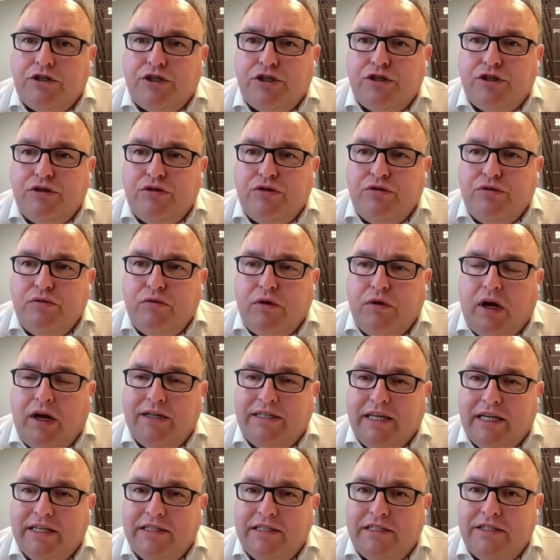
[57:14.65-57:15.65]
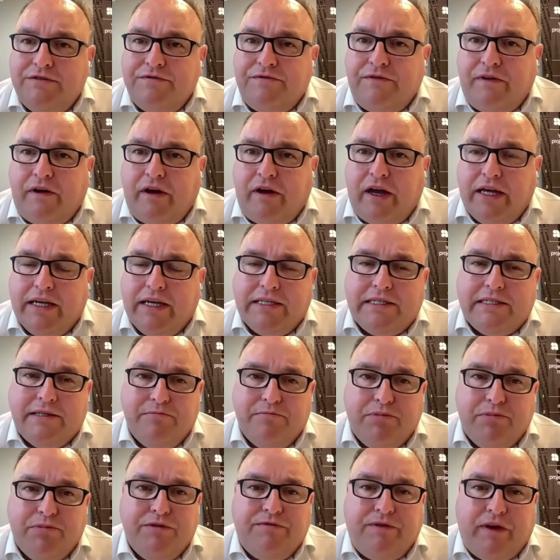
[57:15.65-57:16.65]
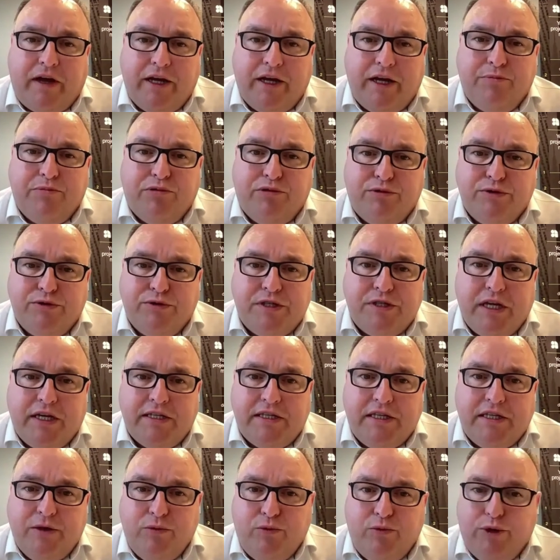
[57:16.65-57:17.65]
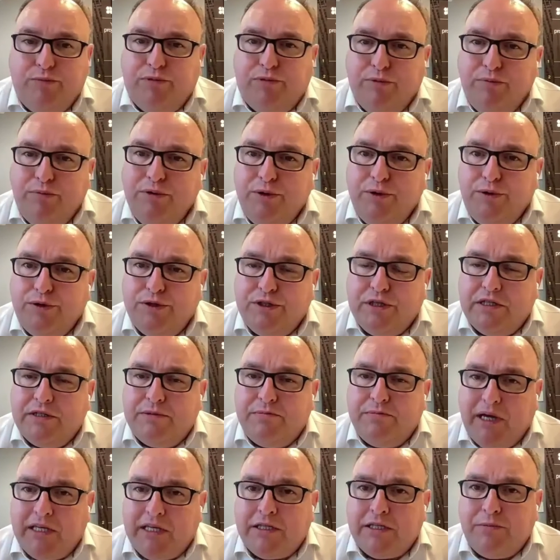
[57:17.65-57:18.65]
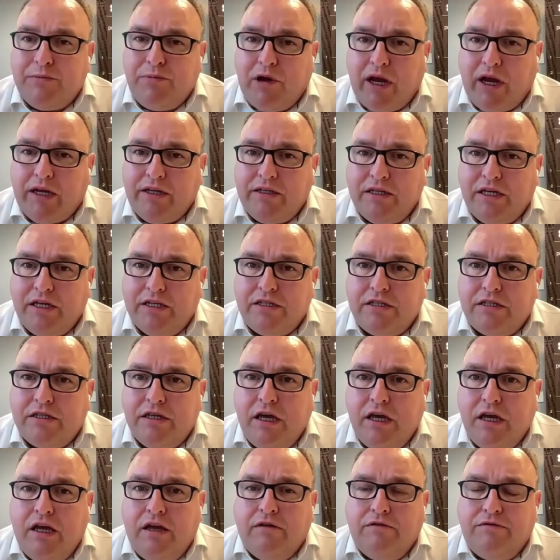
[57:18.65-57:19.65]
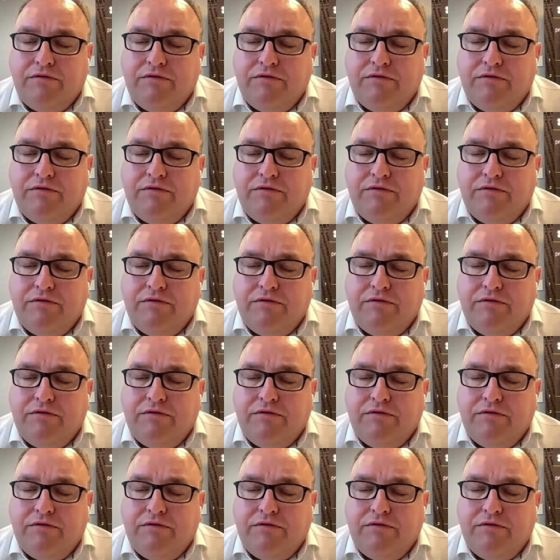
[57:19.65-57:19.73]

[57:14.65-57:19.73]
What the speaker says: to identify a simplified process that we propose as best practice